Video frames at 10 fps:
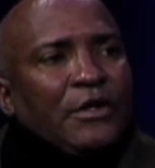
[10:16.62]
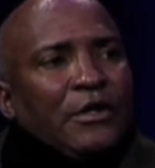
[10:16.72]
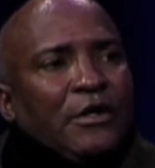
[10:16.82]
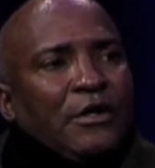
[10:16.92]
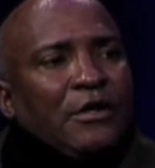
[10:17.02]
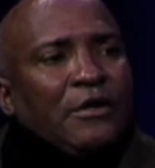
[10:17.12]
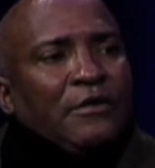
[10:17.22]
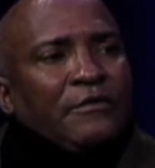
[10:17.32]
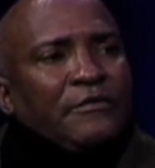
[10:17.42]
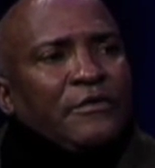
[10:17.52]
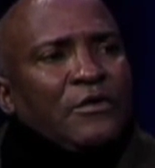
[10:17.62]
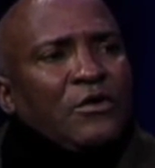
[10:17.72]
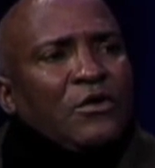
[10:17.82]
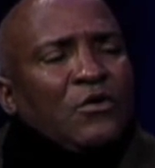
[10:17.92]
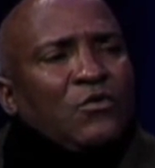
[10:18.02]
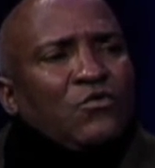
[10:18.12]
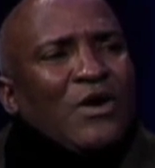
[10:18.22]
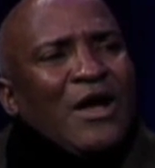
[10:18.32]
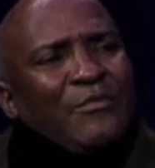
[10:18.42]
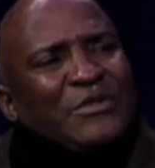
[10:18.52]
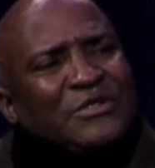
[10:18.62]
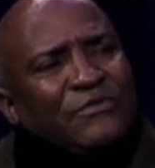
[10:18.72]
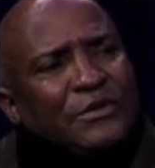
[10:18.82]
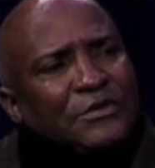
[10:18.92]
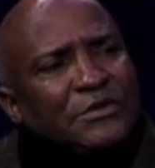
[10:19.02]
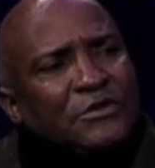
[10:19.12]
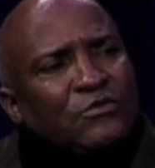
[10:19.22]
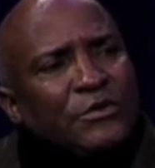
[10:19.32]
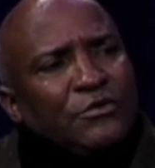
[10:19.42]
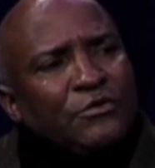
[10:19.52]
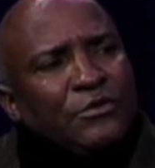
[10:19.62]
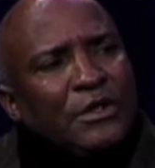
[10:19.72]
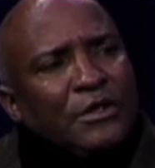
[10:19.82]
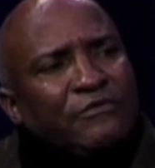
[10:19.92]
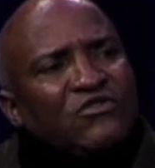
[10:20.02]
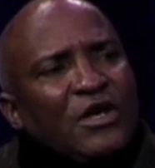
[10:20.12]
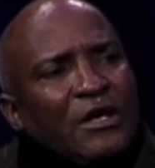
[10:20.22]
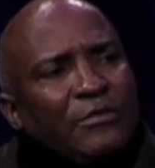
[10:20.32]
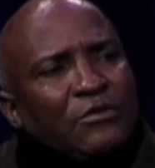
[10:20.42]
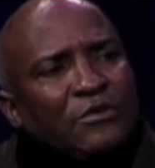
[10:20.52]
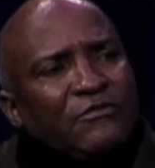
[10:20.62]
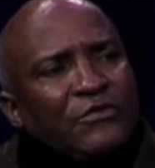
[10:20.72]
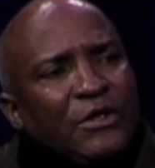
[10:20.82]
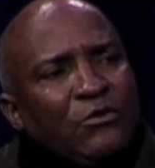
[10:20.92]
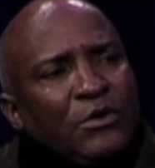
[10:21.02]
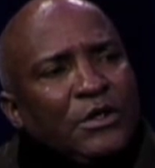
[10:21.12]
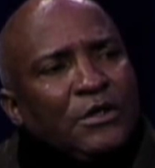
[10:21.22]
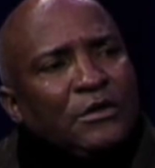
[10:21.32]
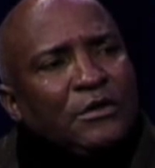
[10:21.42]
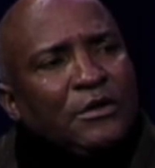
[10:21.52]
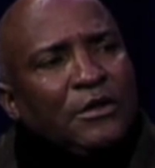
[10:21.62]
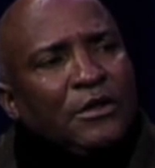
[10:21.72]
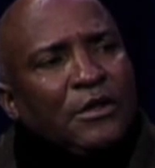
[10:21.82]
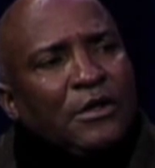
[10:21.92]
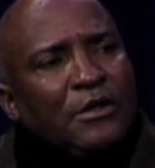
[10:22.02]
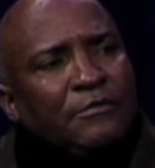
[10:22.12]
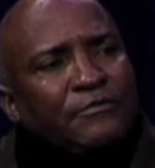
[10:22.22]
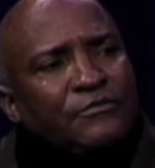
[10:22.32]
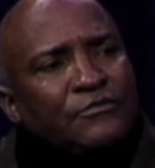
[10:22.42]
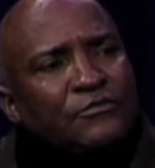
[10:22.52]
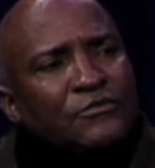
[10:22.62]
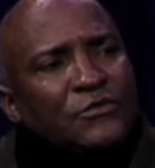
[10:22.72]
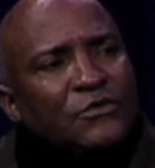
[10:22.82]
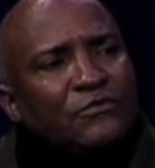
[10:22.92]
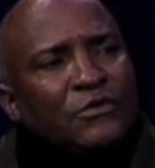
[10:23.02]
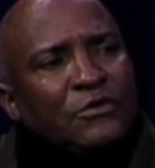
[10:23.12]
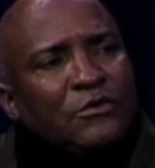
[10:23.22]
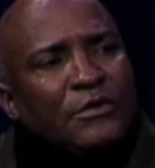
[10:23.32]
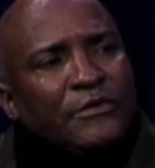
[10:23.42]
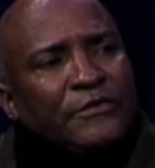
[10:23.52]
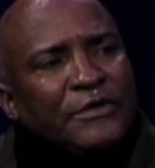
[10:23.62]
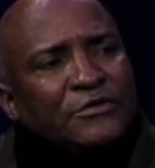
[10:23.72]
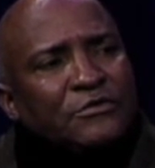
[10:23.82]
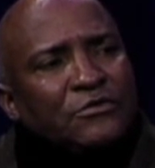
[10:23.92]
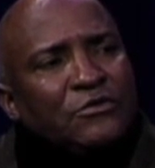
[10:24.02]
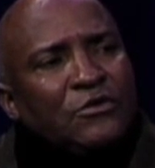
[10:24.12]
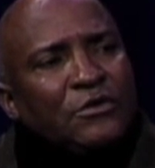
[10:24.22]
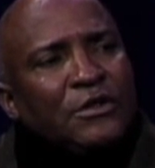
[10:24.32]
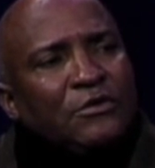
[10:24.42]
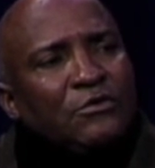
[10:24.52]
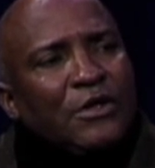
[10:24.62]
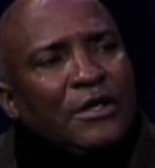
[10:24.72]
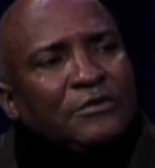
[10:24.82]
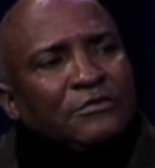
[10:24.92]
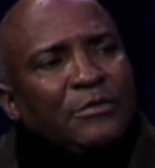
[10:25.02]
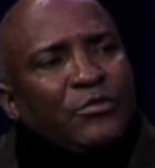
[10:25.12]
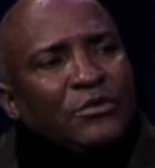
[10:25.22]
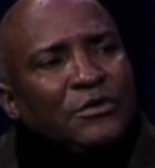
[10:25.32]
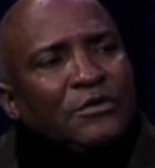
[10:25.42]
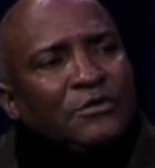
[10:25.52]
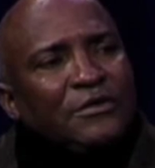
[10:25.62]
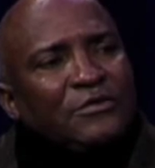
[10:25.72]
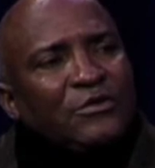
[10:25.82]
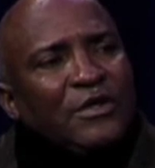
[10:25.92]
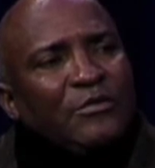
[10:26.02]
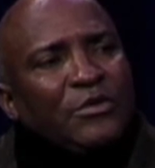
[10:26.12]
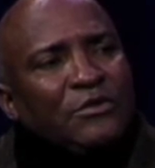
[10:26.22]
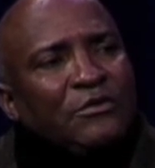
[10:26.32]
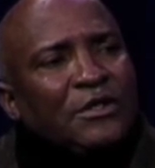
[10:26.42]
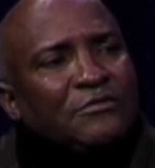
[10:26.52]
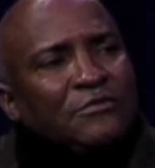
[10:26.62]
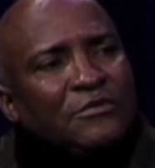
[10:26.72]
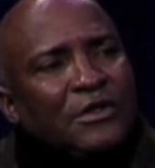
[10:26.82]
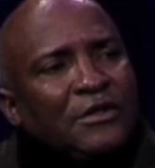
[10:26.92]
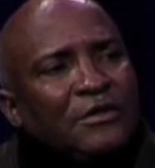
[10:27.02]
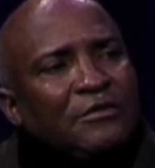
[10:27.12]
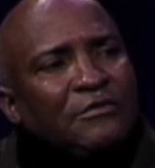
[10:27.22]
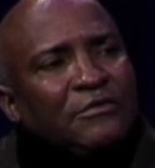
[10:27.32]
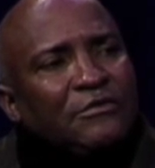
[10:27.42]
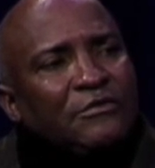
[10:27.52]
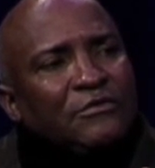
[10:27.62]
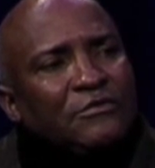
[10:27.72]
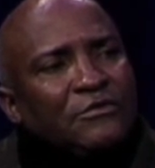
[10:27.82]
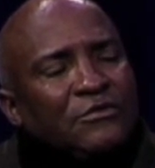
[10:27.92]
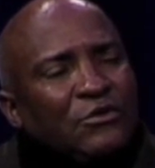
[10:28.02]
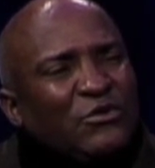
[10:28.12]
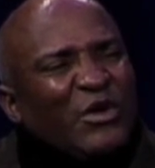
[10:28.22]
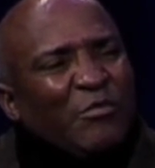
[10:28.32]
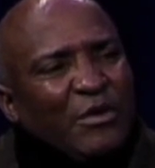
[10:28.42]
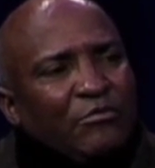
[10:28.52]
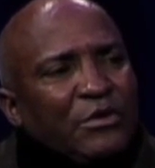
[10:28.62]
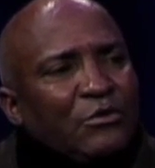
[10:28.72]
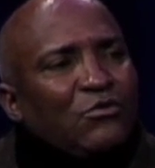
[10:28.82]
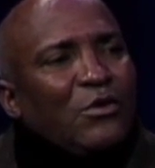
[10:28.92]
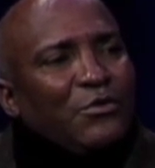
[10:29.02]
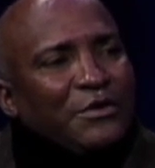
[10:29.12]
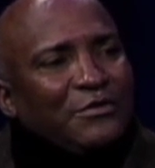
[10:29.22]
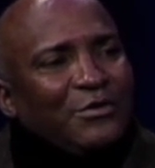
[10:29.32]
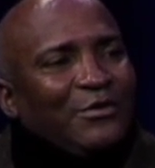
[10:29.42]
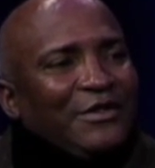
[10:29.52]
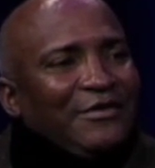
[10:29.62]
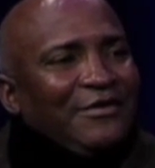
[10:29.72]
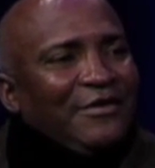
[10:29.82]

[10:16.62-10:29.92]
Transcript: What happens, for instance, when you cannot driving on the freeway and then for no other reason you know that you got to the point that you needed to get, but you don't remember what went through it?